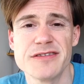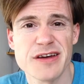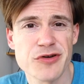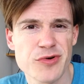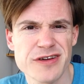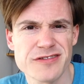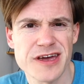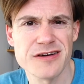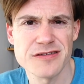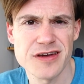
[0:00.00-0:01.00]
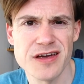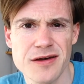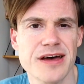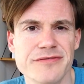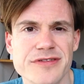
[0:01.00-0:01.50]
is everyone as scared as I
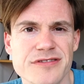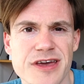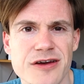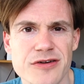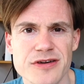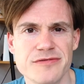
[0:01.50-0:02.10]
am, have the scary